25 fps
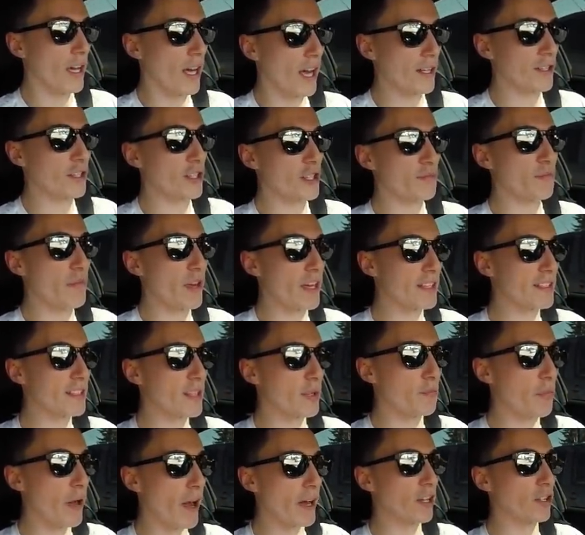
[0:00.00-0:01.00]
it just makes
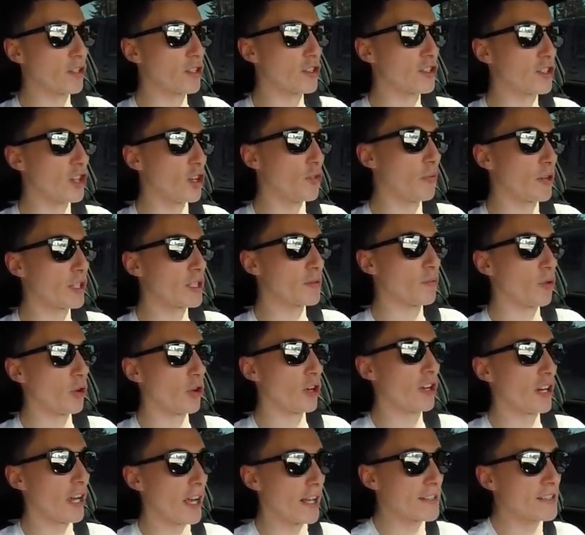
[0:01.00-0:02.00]
the pedal so much
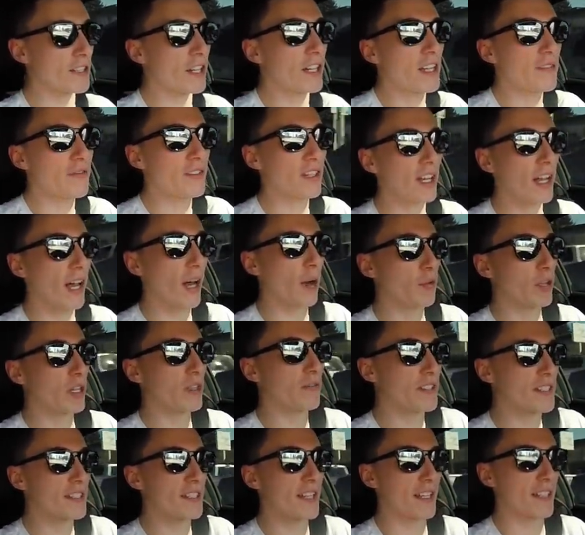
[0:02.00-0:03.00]
more, it's not even, I
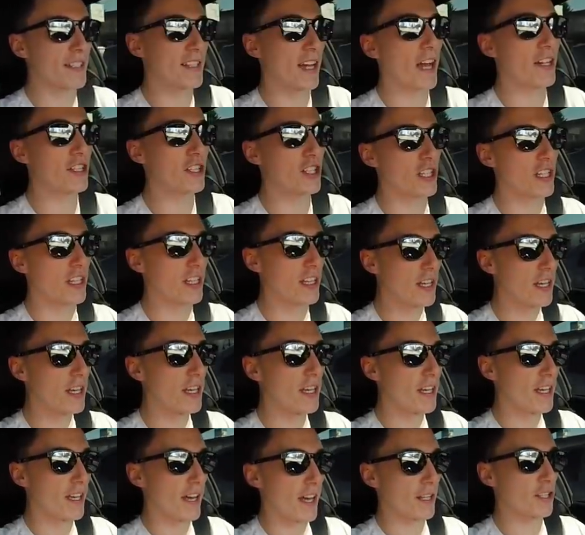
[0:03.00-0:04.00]
wouldn't even say touchy.
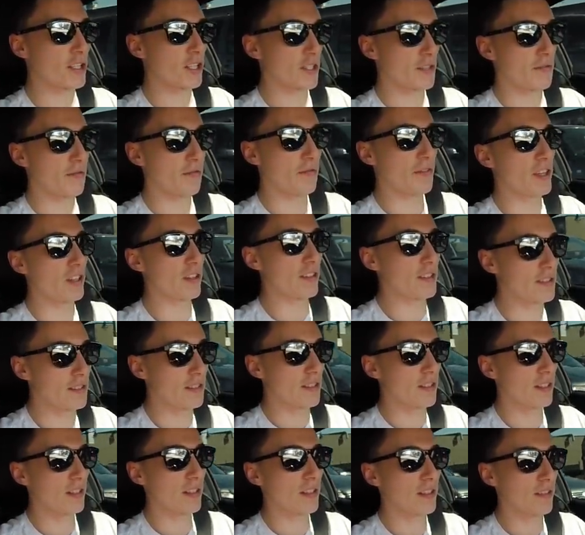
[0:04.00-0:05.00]
It just feels
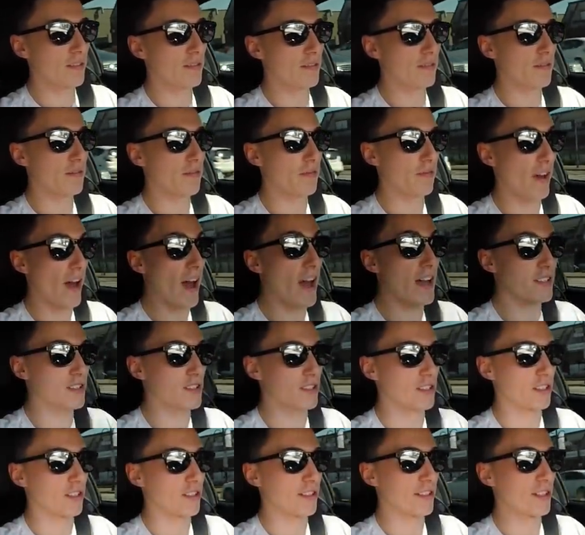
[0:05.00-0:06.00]

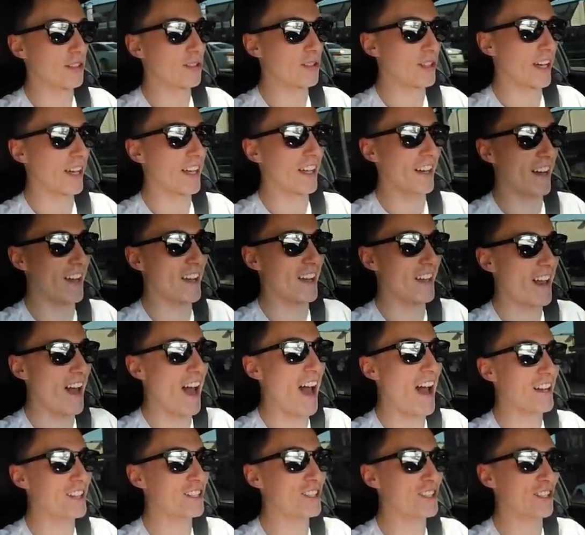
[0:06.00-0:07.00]
faster, dude. Like, it
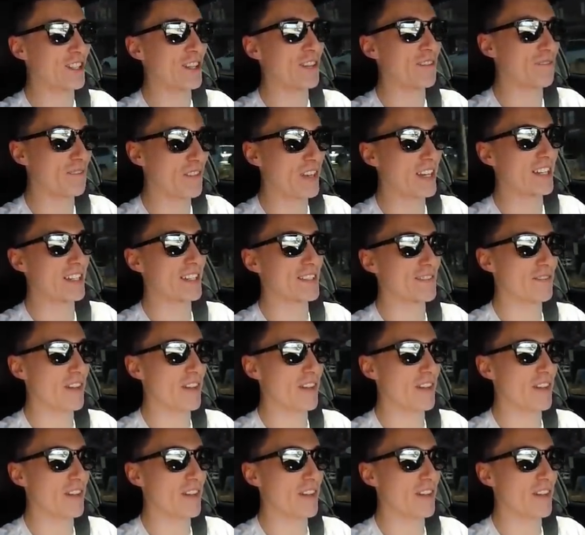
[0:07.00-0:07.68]
actually feels